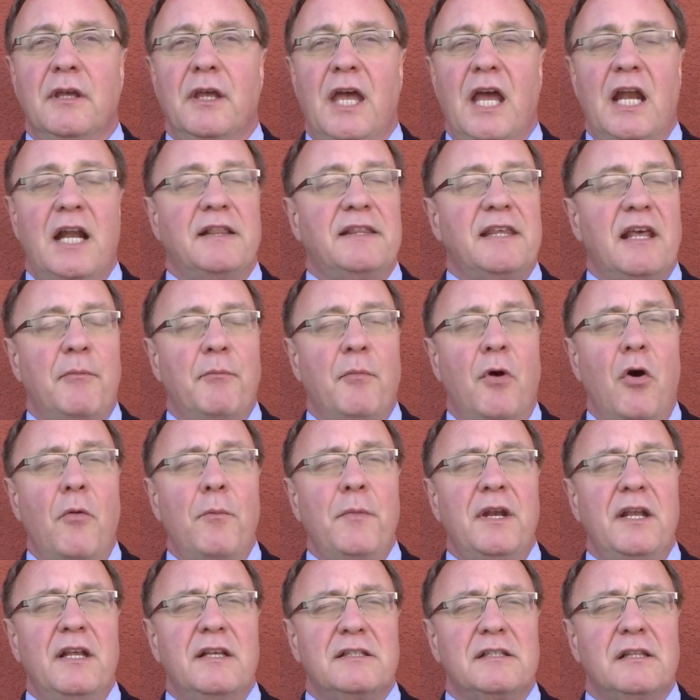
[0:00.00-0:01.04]
And at that
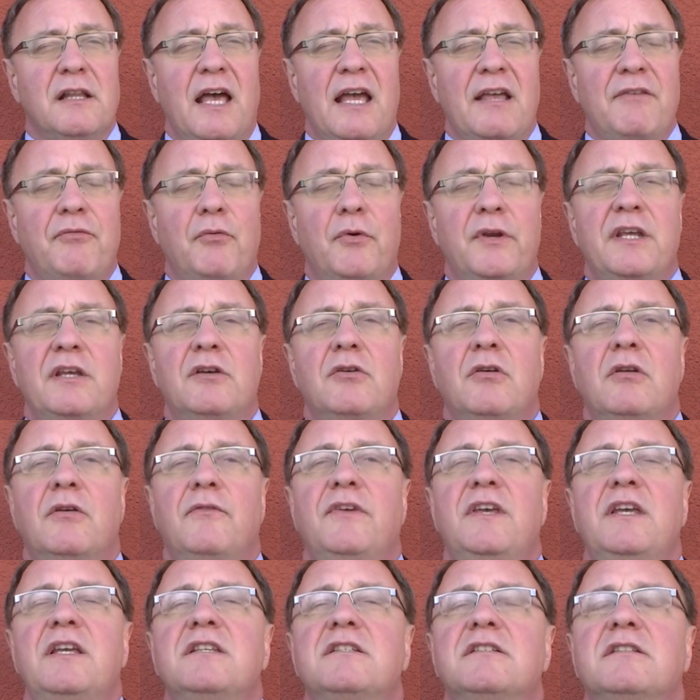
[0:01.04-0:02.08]
moment in his life when he could
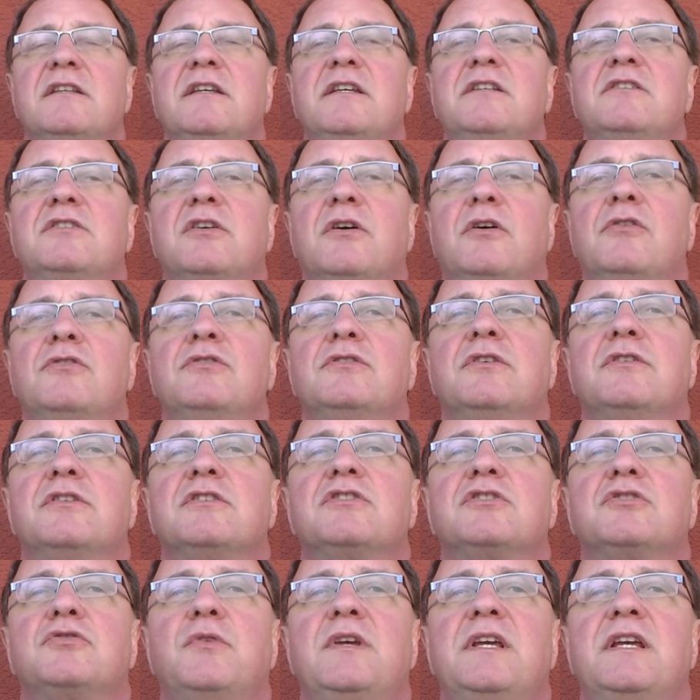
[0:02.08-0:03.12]
have easily turned to the
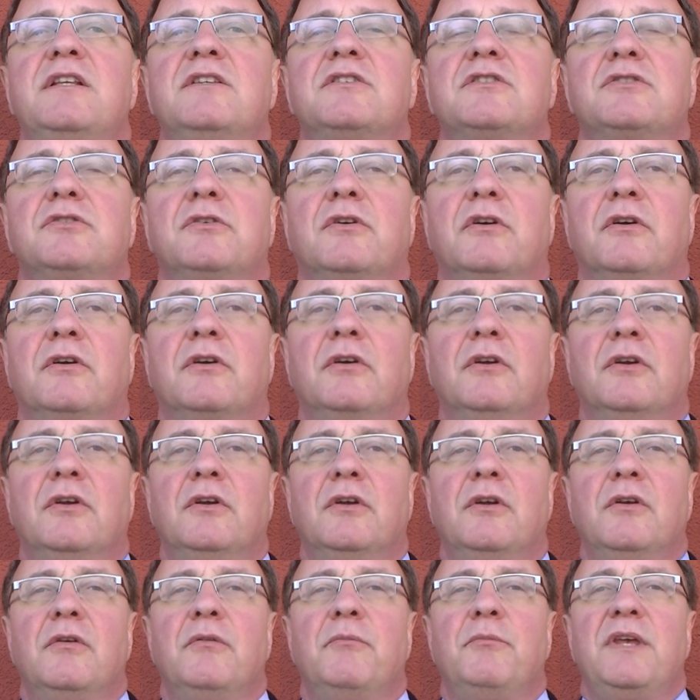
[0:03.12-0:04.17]
streets or
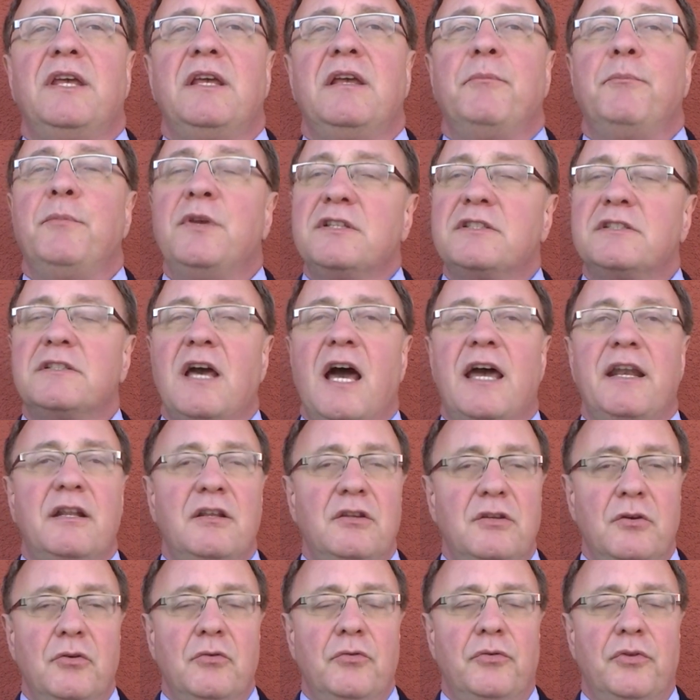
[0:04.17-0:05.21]
be
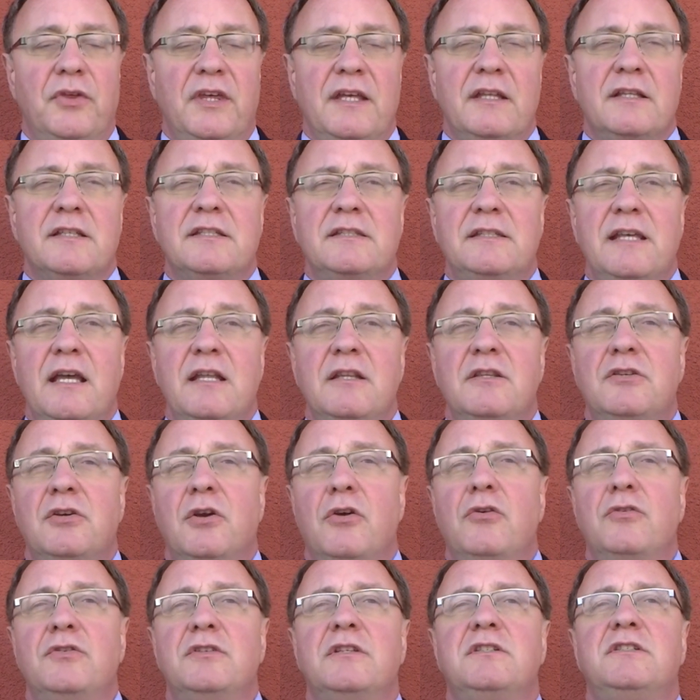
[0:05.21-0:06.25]
misguided youth, he instead
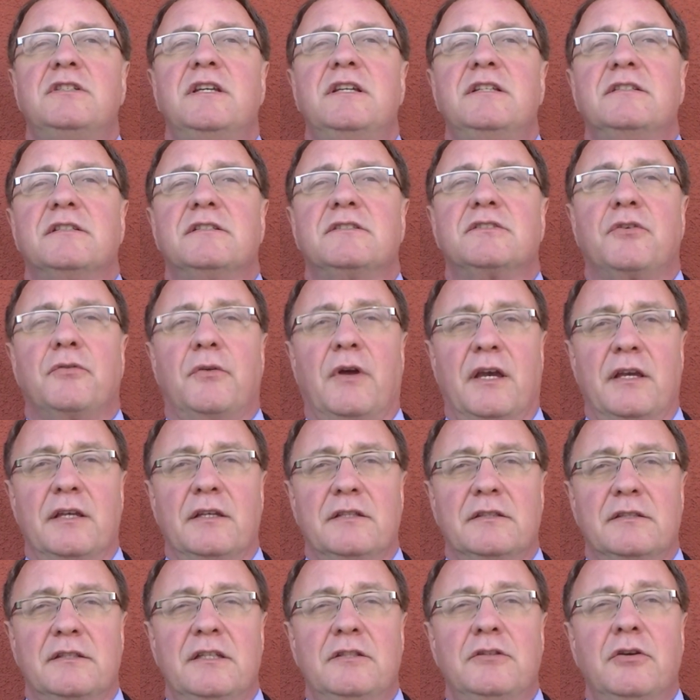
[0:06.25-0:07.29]
turned to Jesus
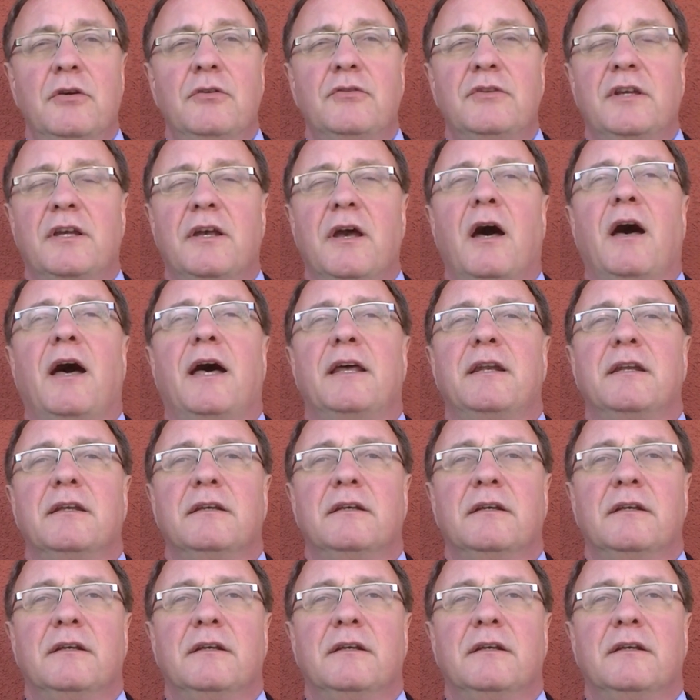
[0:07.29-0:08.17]
Christ. He turned to God.